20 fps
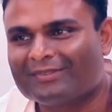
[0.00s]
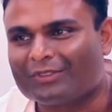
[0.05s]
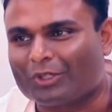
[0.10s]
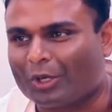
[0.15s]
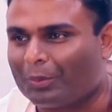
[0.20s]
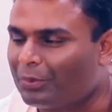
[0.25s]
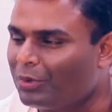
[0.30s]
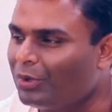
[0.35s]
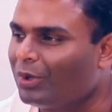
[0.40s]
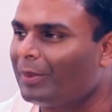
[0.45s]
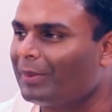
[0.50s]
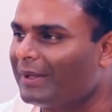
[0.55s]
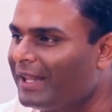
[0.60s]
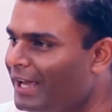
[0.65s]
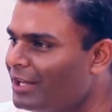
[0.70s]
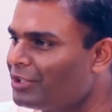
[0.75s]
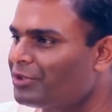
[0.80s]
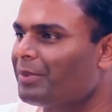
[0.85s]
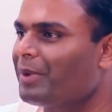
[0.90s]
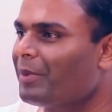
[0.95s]
Top two,
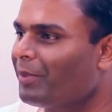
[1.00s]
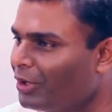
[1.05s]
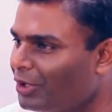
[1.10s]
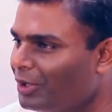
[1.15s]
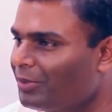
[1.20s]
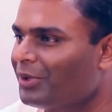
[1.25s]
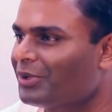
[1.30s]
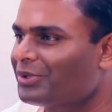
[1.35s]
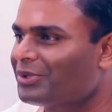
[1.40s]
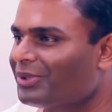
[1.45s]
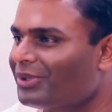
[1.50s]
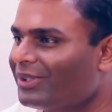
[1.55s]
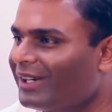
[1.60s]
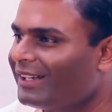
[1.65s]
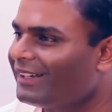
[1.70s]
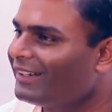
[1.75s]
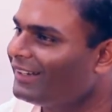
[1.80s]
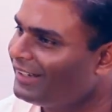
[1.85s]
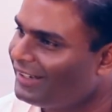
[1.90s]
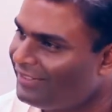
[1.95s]
there has to be a bottom also,
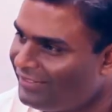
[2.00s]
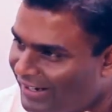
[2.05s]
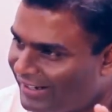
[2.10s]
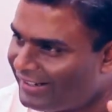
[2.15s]
right? Where